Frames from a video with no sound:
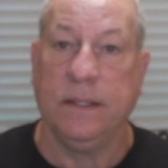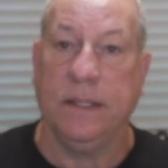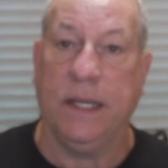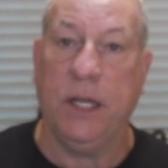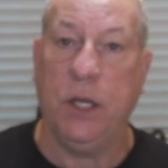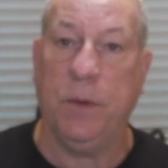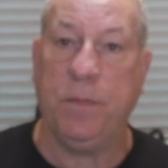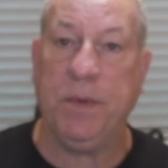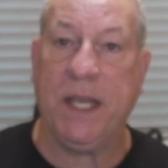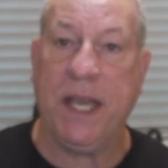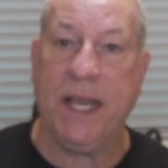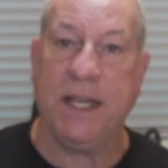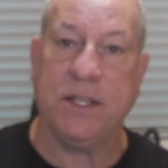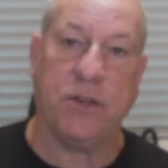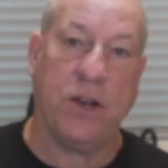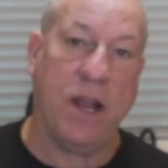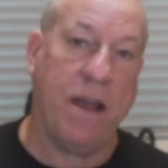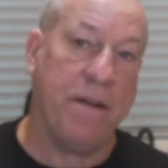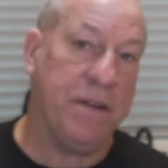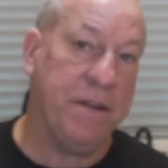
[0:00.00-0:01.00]
I hope you guys
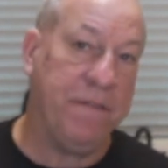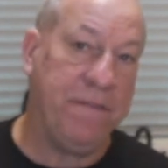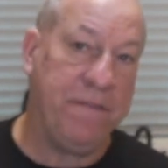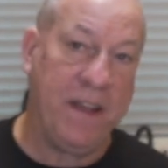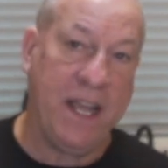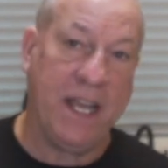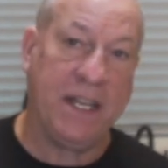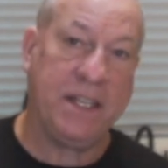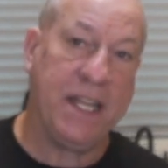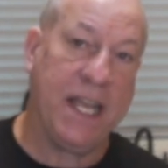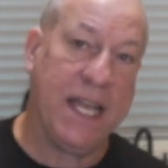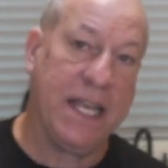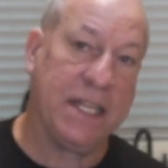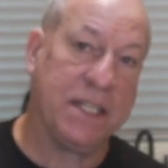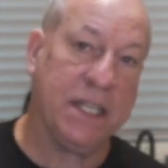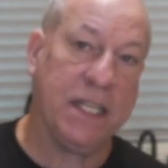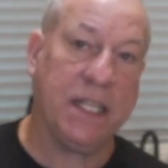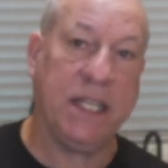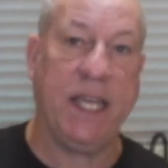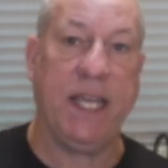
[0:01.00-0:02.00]
are having a
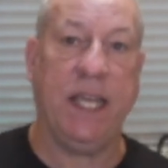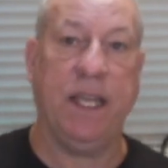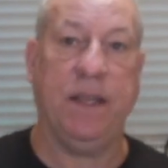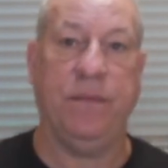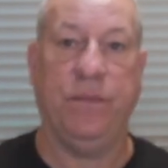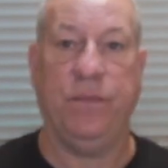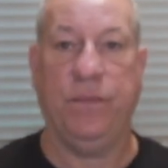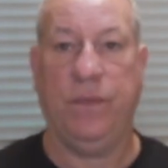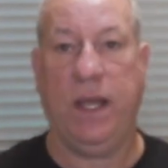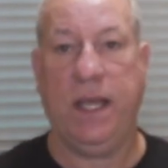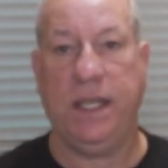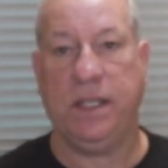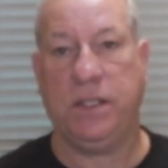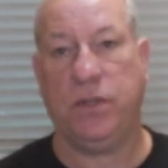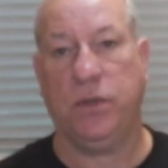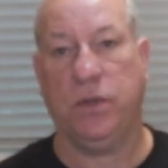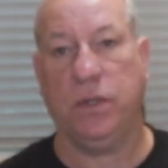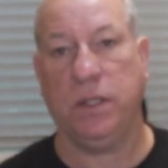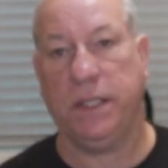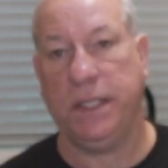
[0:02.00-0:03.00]
fantastic day. I
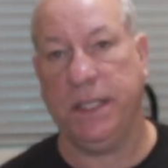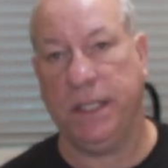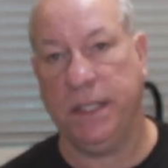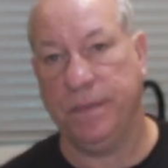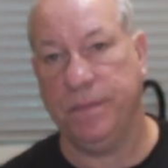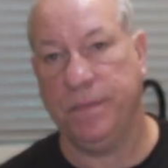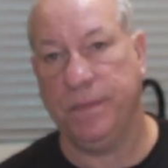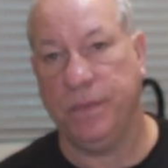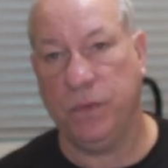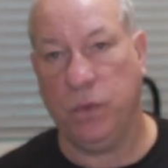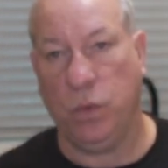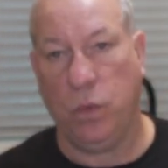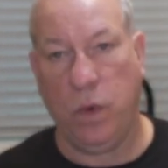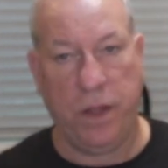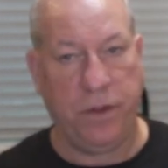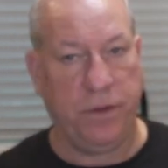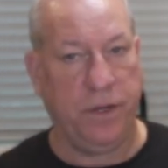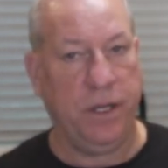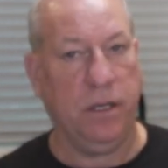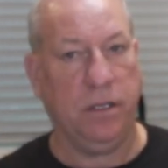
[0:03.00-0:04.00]
certainly am.
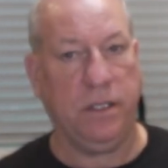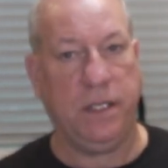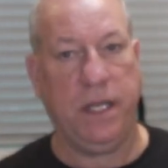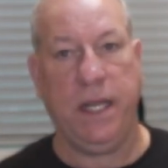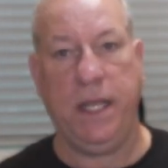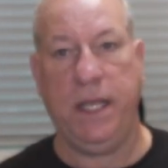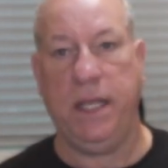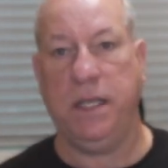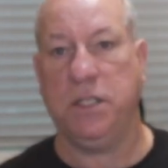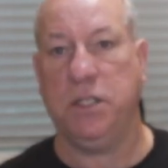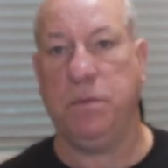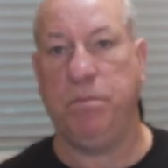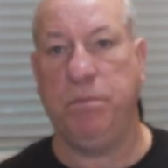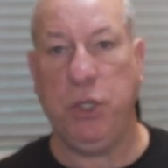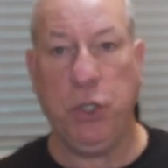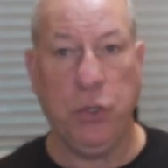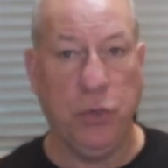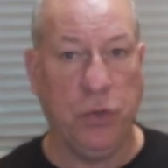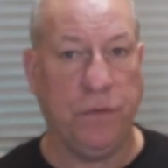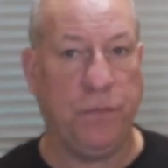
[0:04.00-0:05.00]
Weather here today is
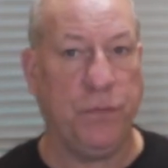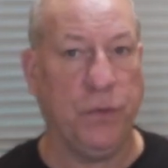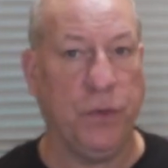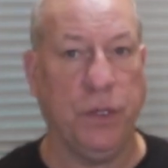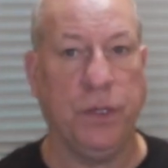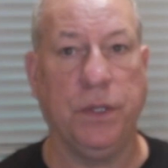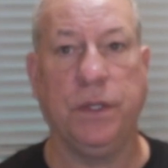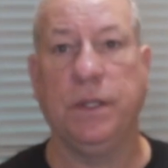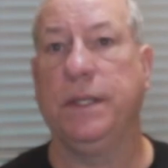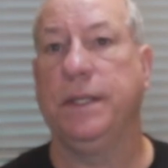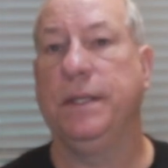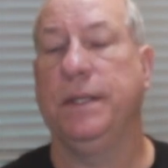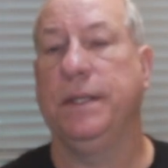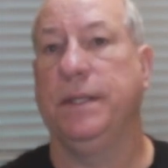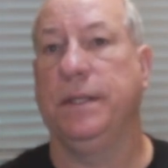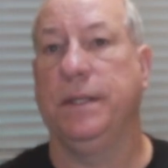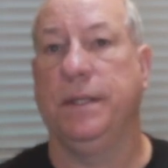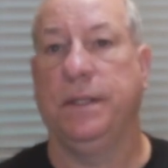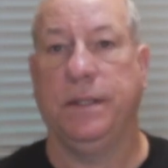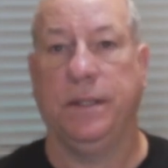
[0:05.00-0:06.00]
beautiful,
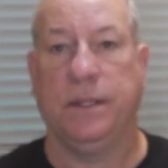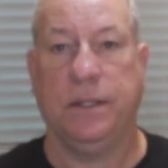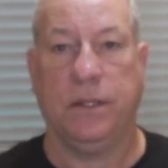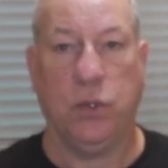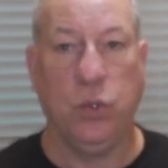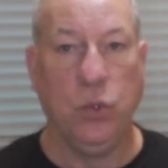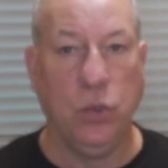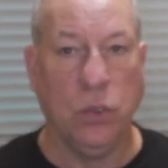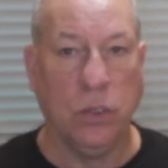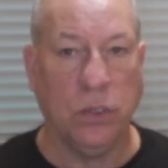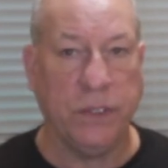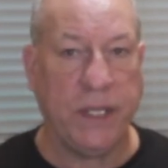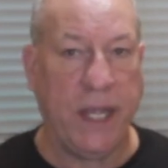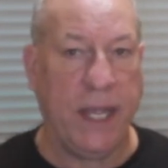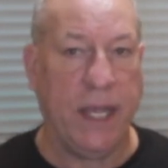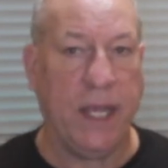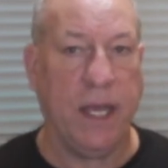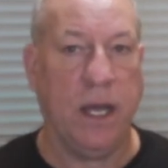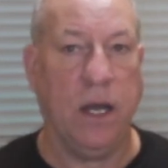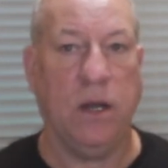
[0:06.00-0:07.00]
cool
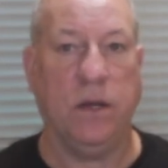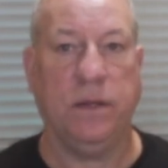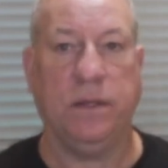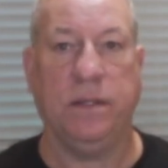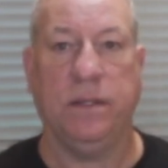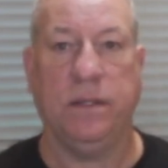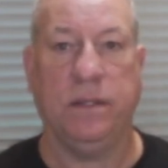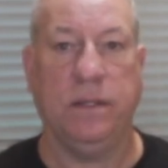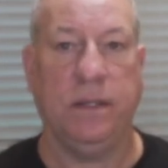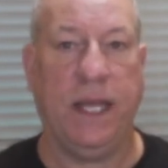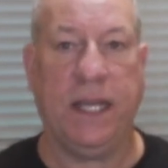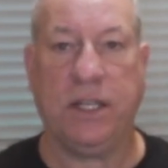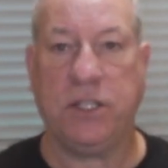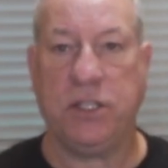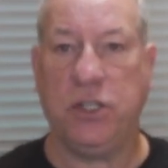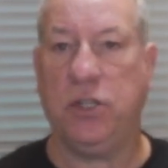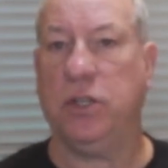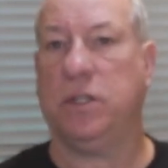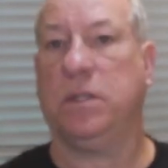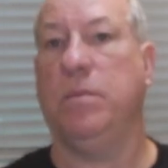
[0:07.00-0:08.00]
day out. I
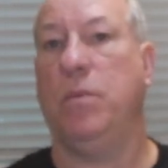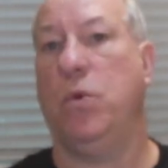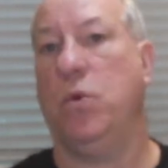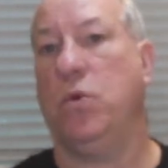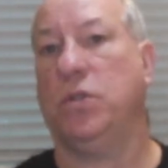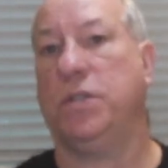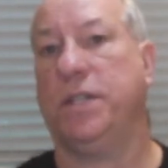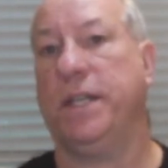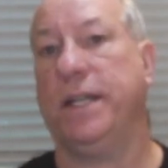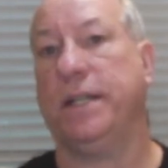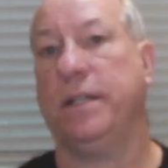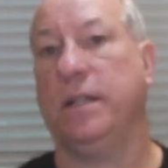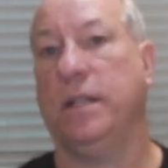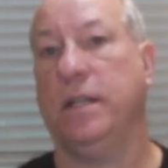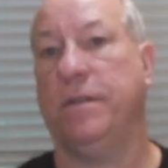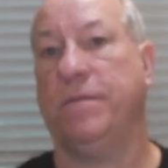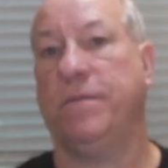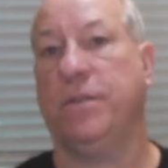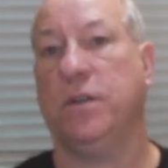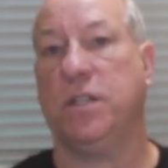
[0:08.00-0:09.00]
actually took the motorcycle
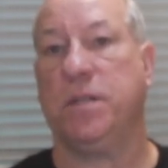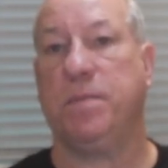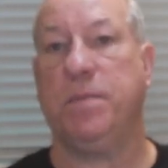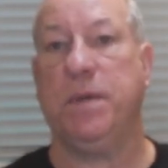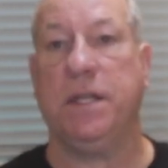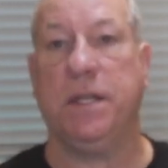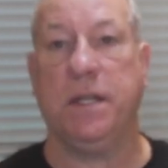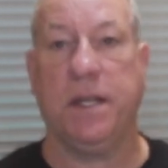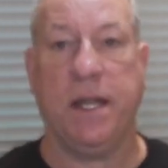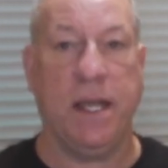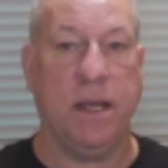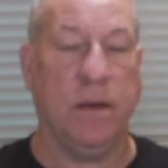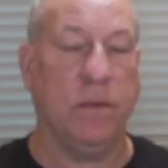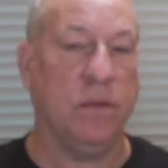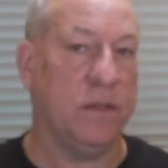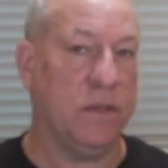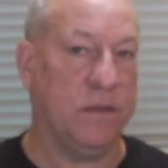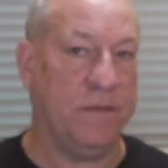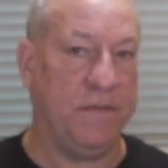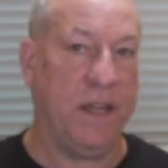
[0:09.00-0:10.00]
out for a spin today.
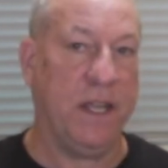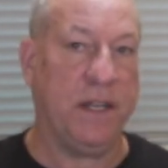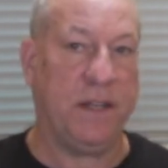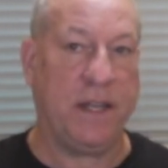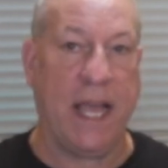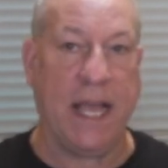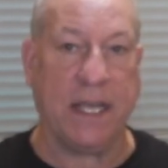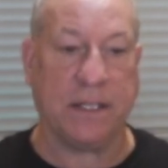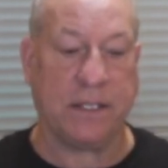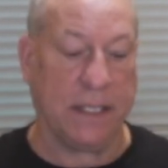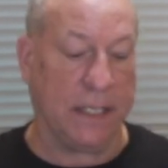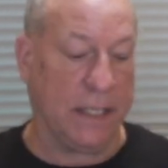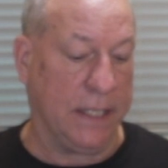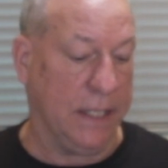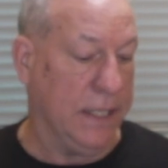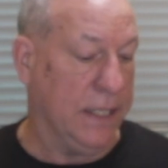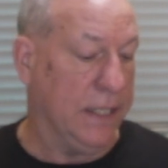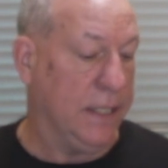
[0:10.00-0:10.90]
It's fantastic.